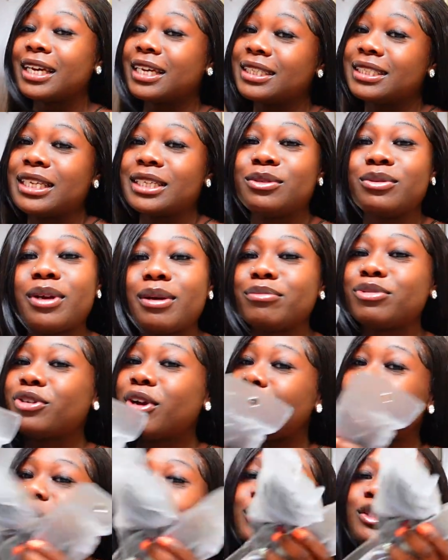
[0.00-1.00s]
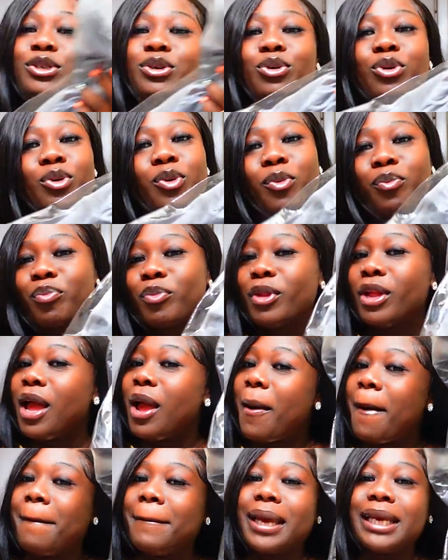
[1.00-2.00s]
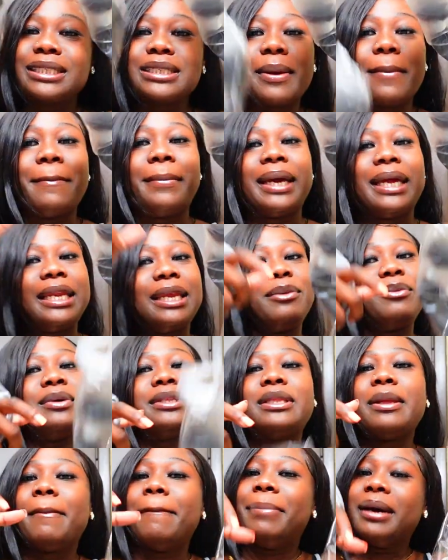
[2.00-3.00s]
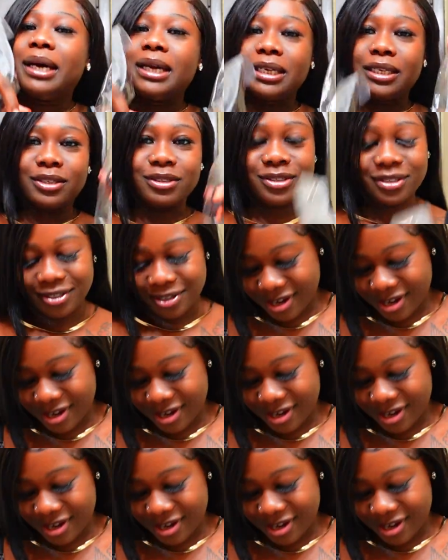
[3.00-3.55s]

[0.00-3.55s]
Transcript: Because that's what I'm trying to do. Make some money with the bundles.